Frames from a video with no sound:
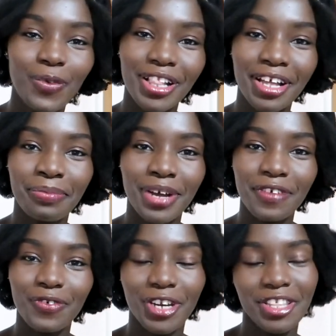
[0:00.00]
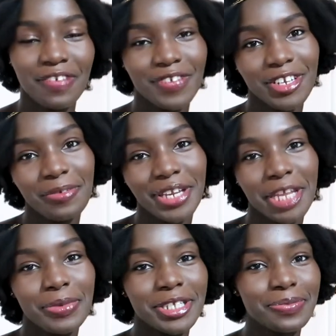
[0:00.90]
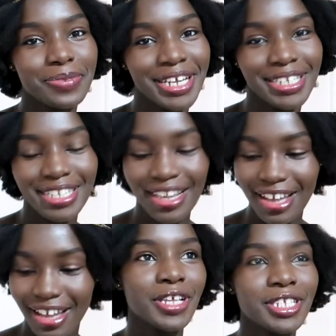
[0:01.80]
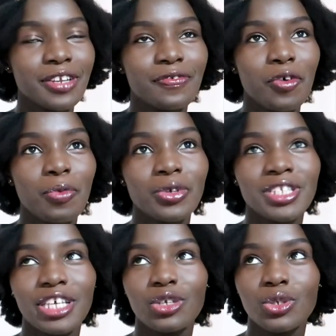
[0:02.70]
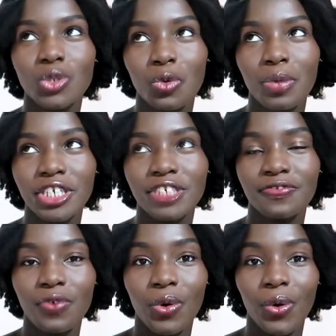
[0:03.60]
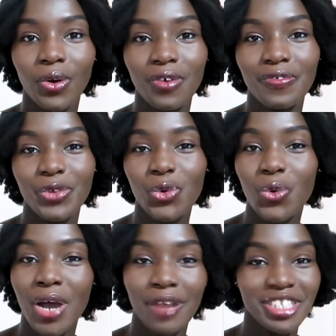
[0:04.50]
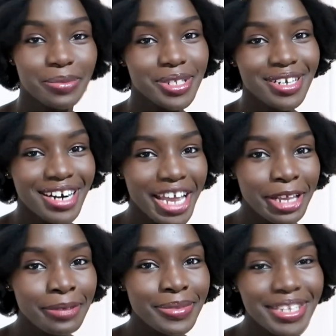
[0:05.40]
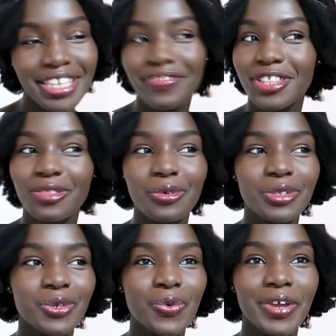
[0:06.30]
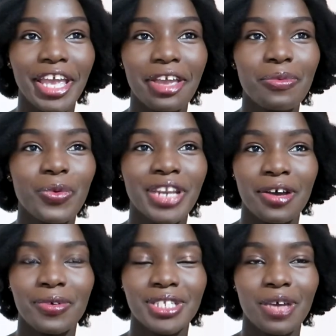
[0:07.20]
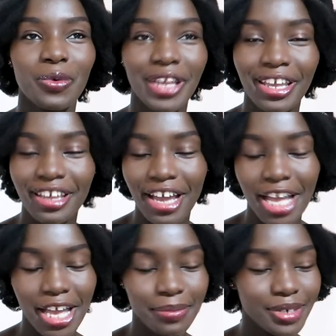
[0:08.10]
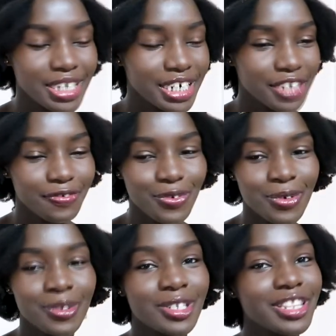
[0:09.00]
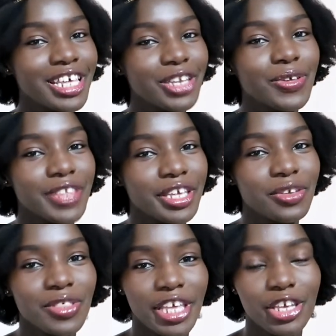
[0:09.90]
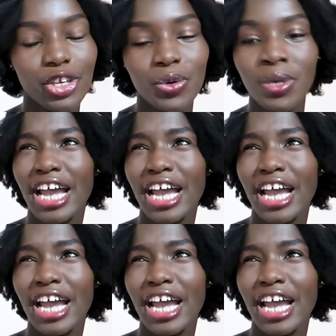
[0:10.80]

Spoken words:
Welcome back for another video. My name is Brenda. First and foremost, thank you so much for all of you who have subscribed, even those who came when I was away. I am grateful. Thank you.